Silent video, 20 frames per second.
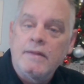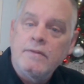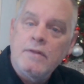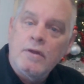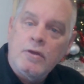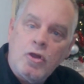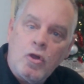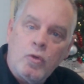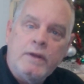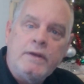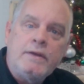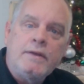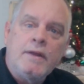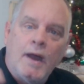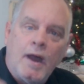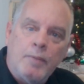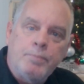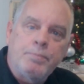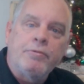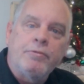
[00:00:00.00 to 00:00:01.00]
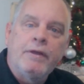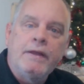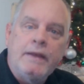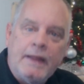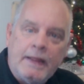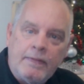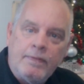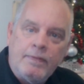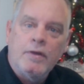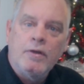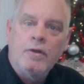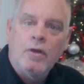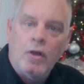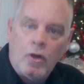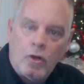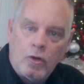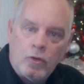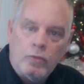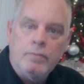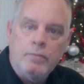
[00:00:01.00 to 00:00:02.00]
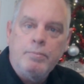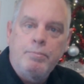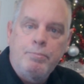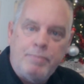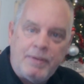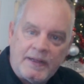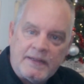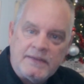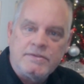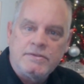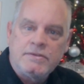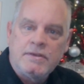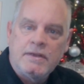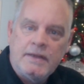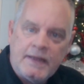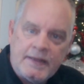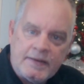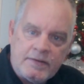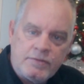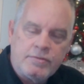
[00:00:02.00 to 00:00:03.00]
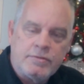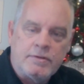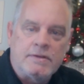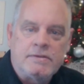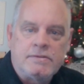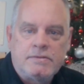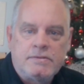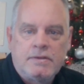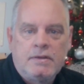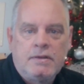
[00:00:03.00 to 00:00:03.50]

they're going to operate in their own best interest.